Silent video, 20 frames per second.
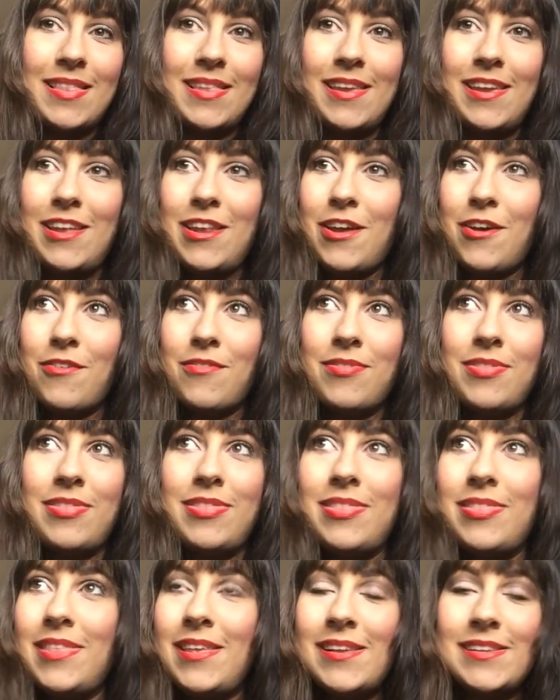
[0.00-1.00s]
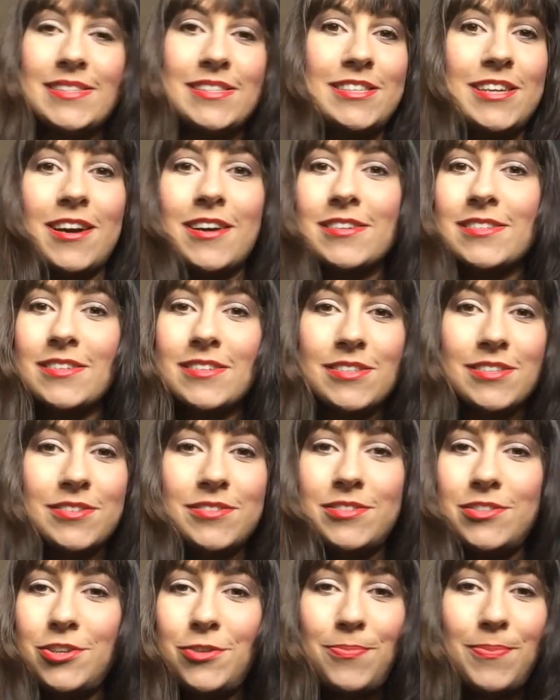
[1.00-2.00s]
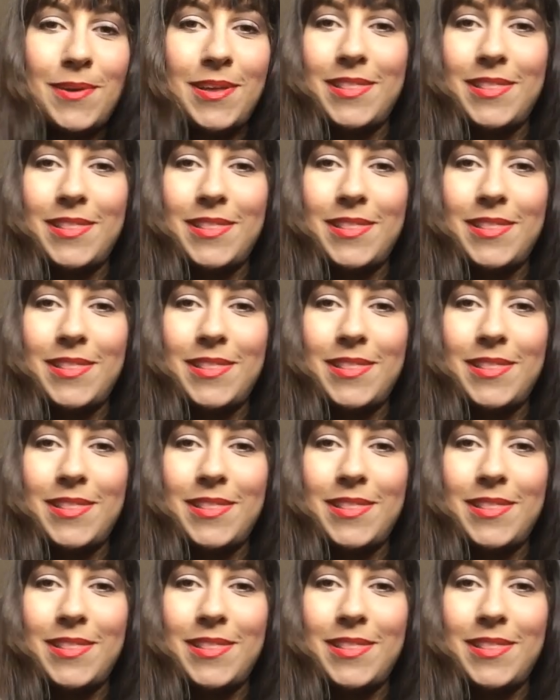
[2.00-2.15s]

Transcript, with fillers: you know, these dogs are so stupid